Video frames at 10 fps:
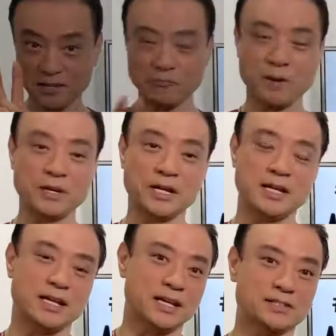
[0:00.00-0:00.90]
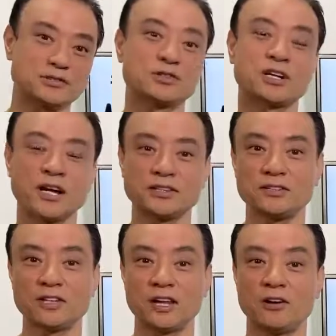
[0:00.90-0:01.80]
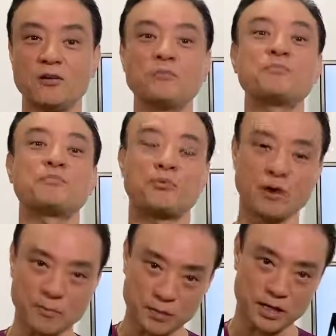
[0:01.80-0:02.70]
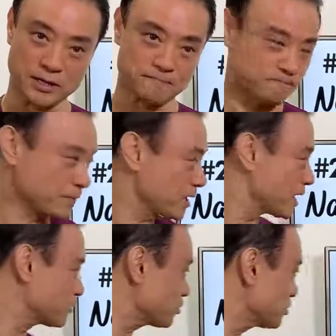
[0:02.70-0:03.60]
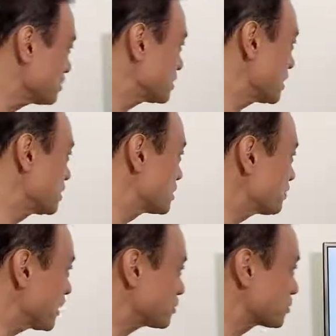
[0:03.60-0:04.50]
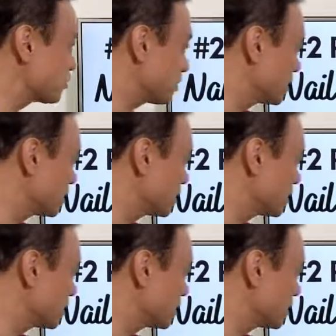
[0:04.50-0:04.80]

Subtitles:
remedy is to cut the nail properly. As you can see in this picture,